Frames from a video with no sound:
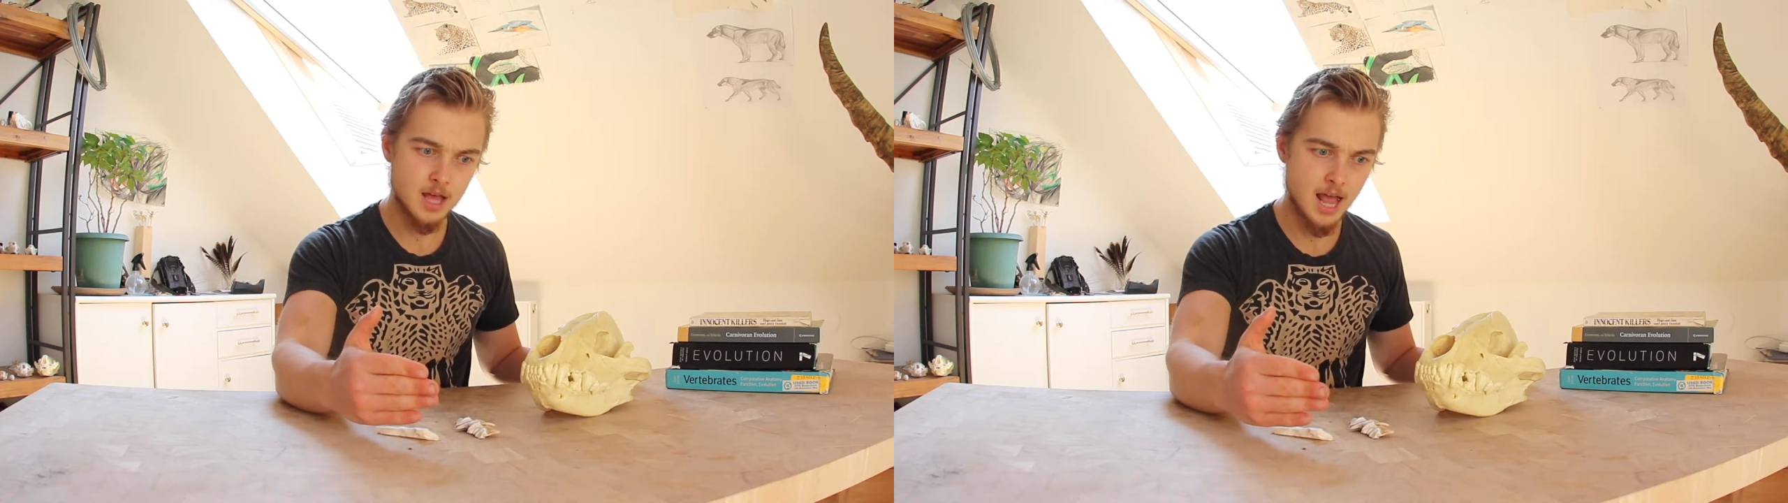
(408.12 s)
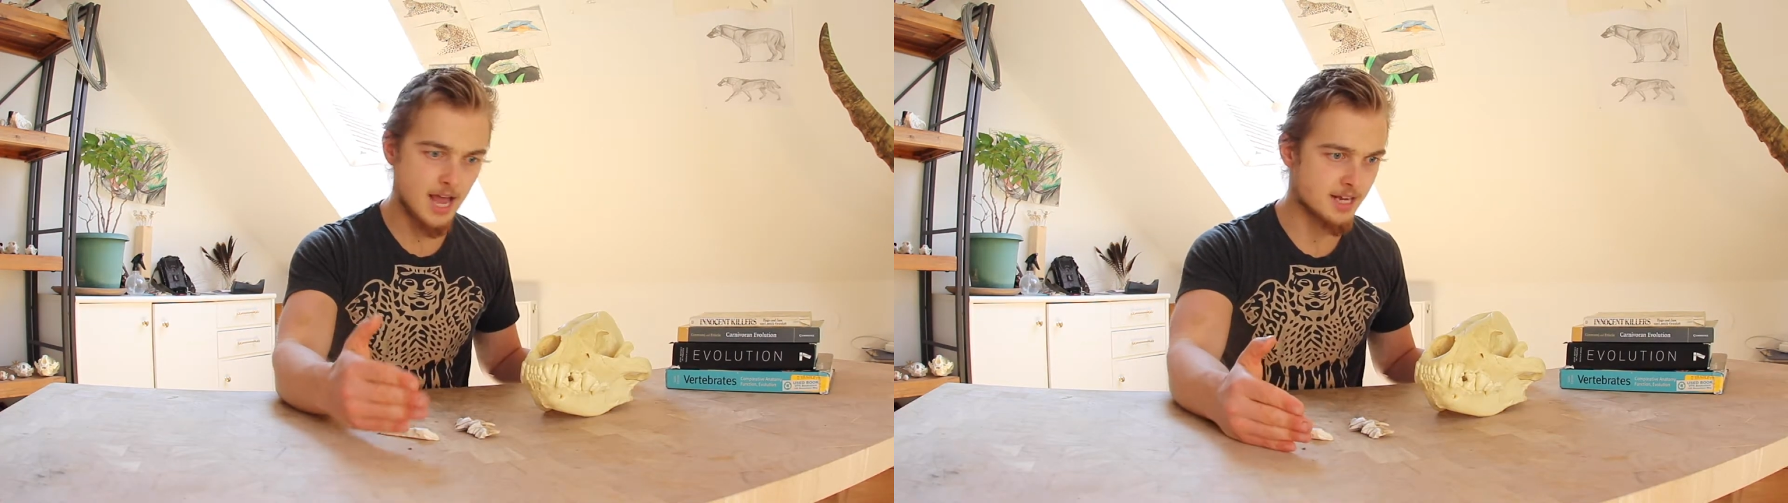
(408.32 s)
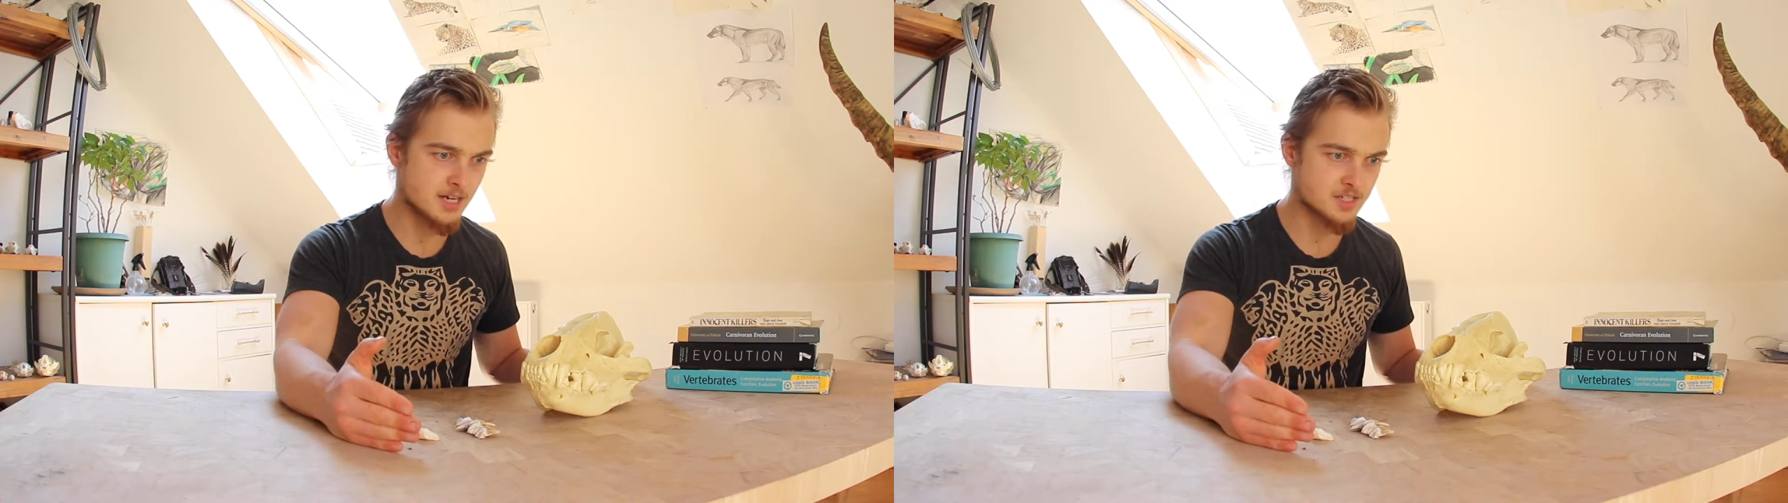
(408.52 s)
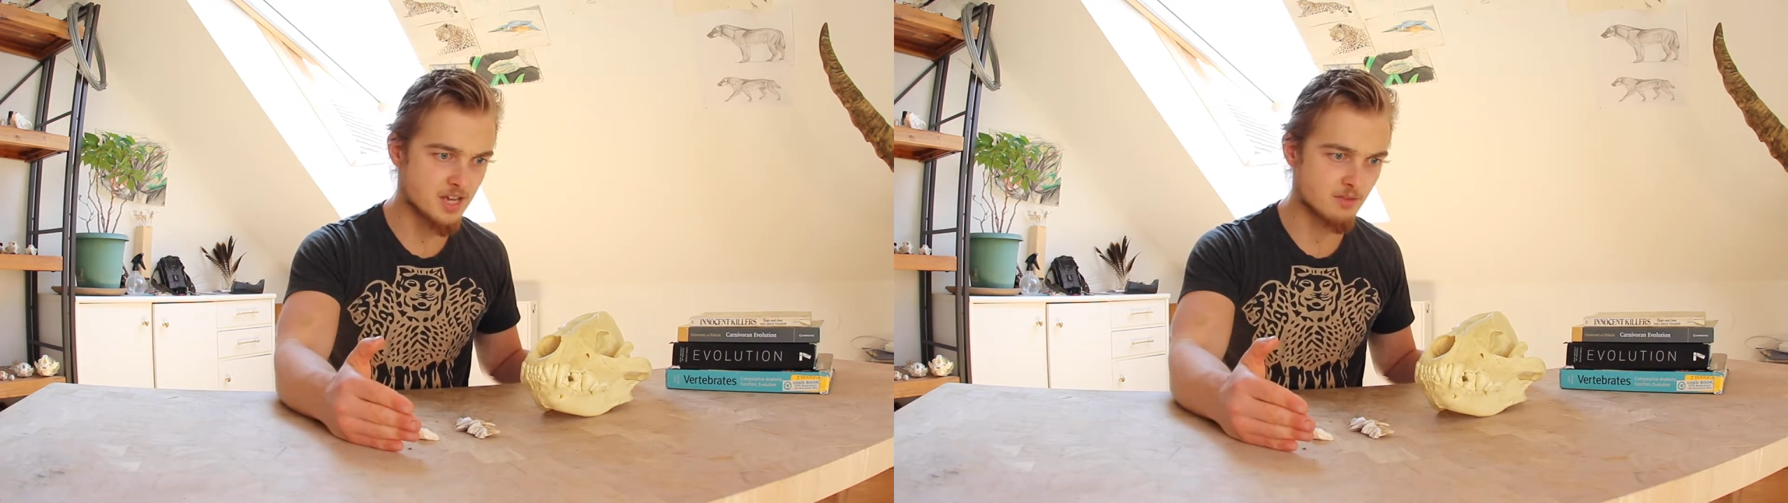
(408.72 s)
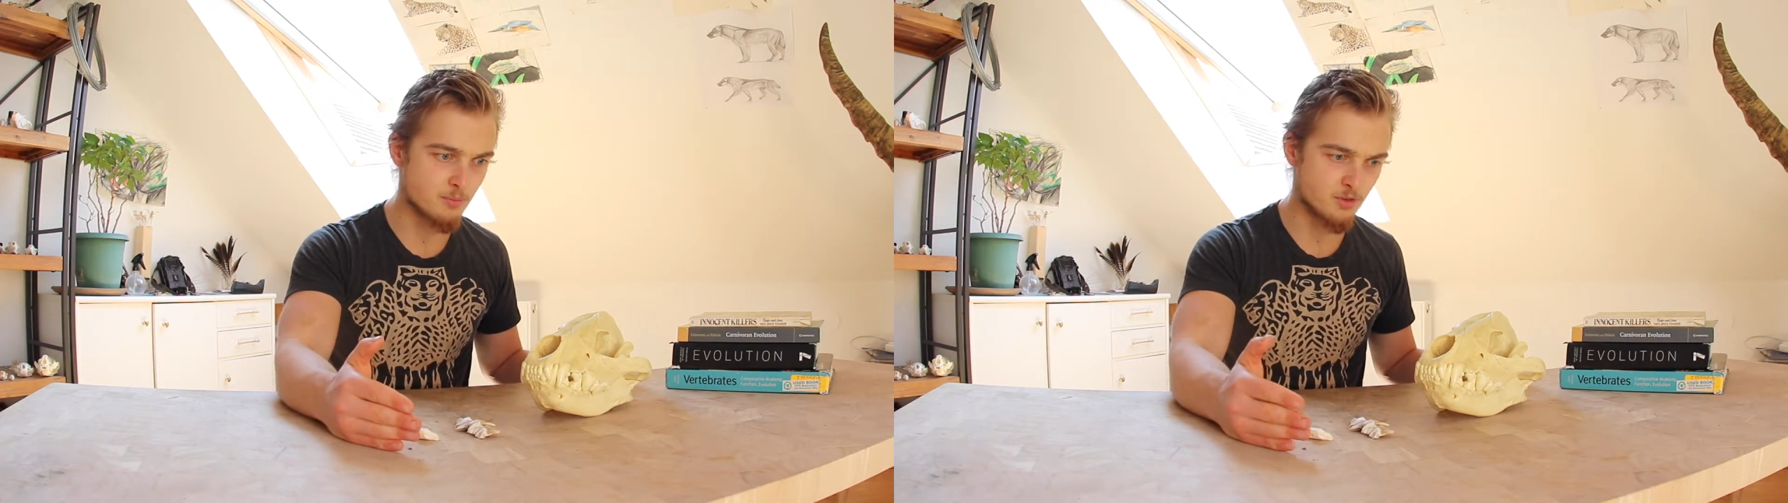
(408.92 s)
hyenas
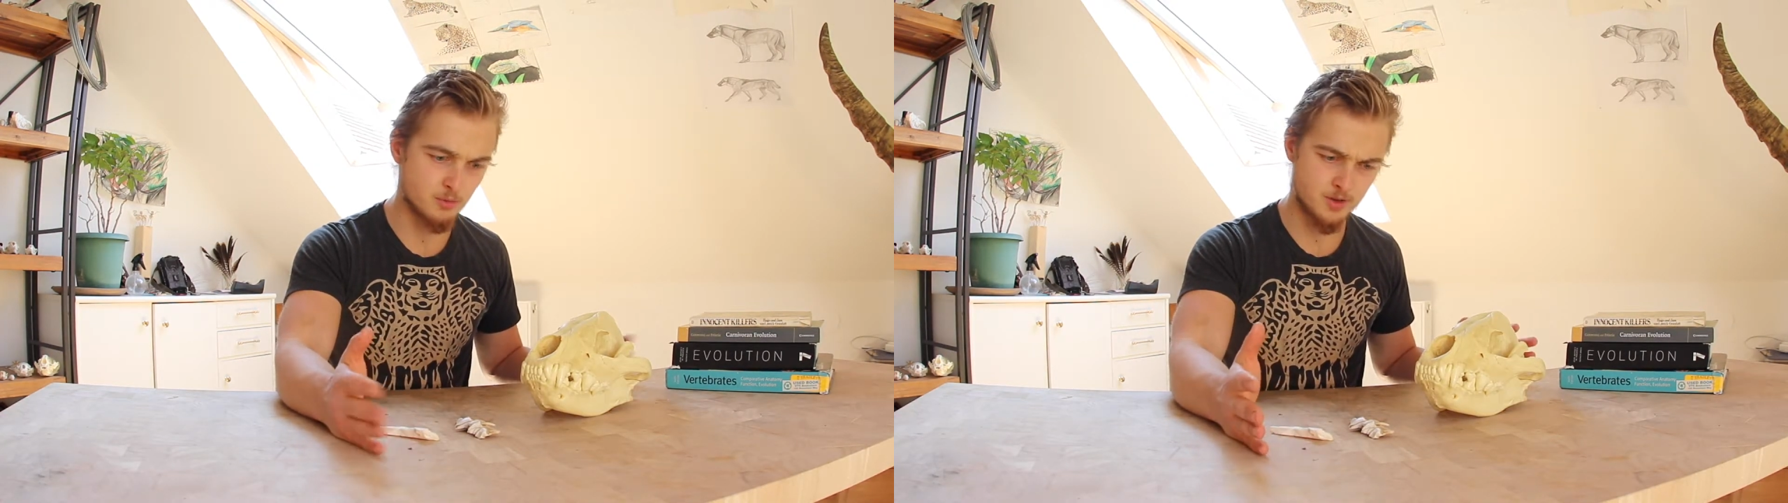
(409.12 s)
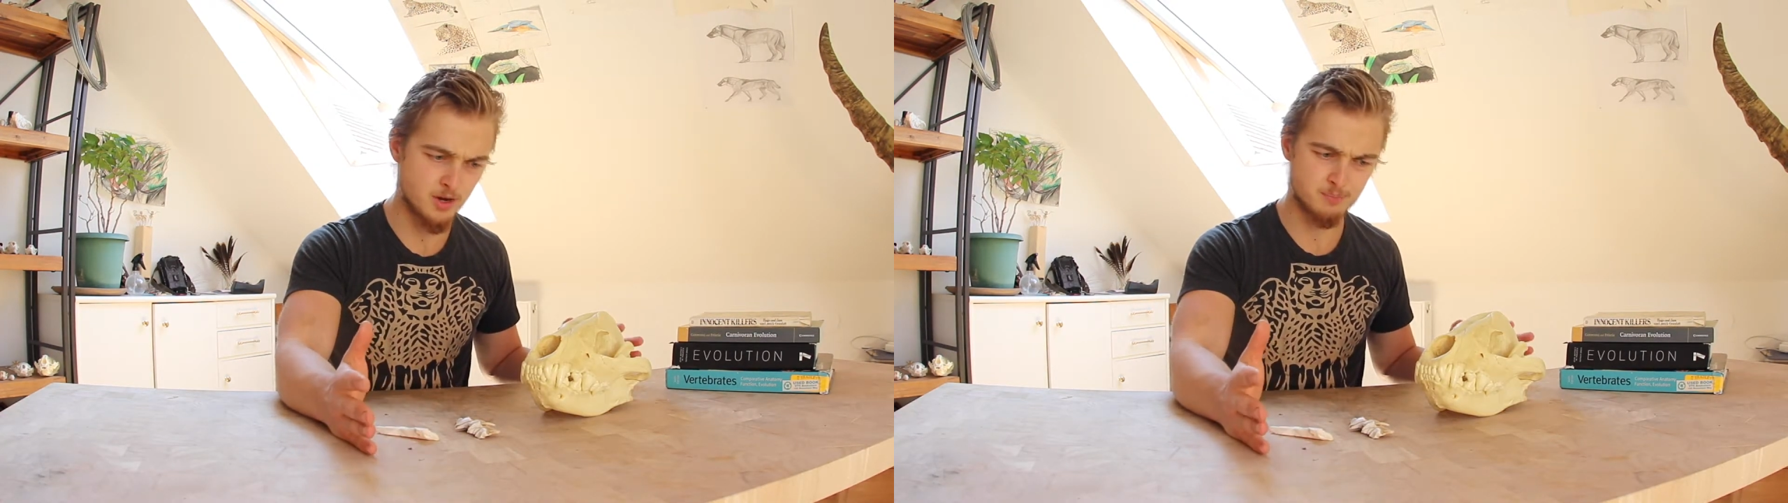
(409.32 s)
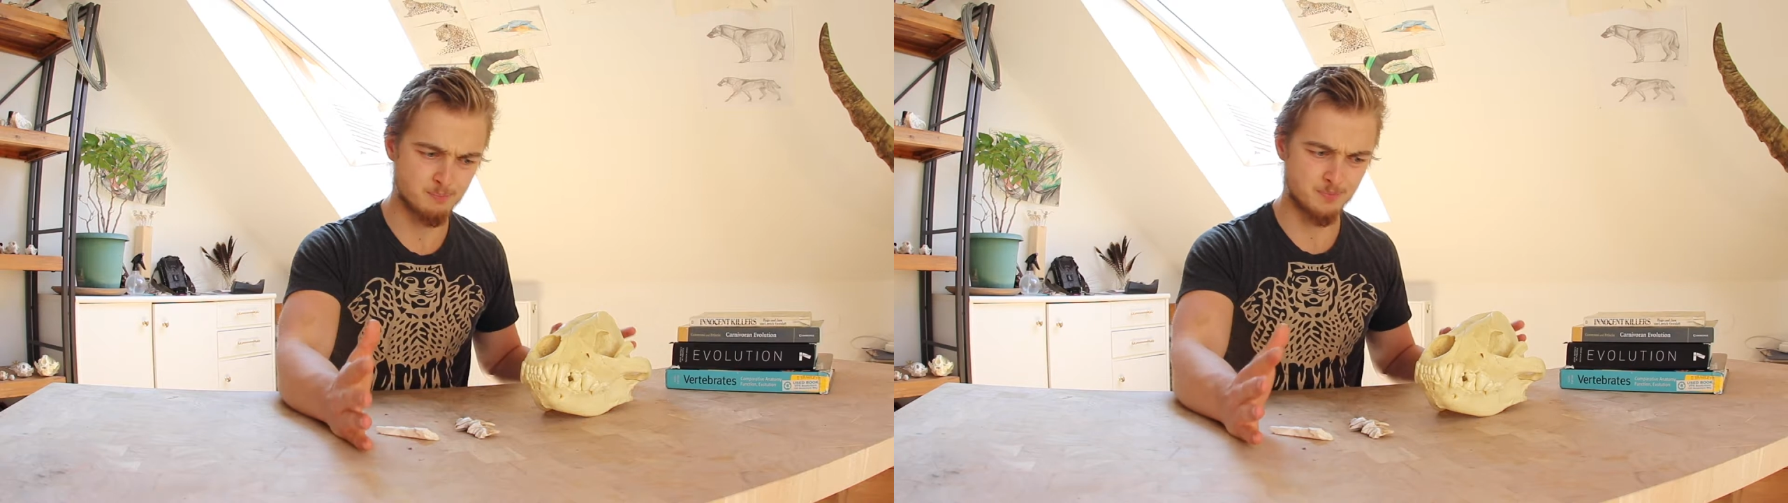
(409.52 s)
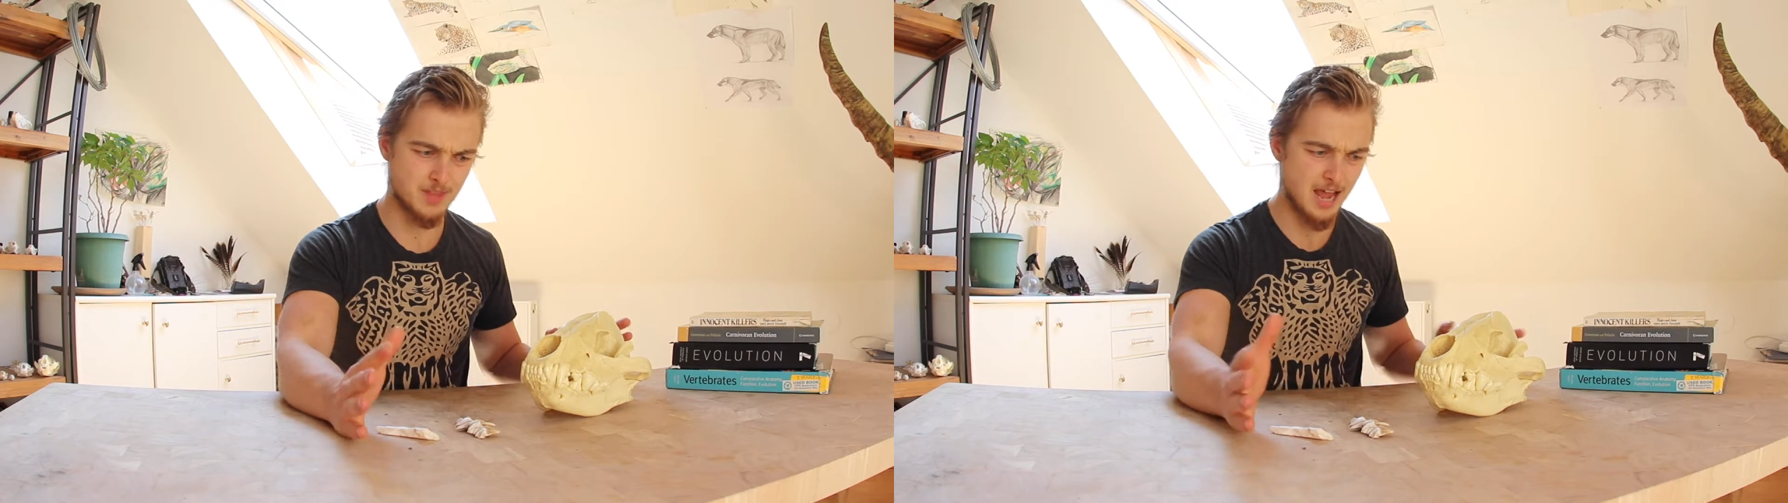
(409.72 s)
have the very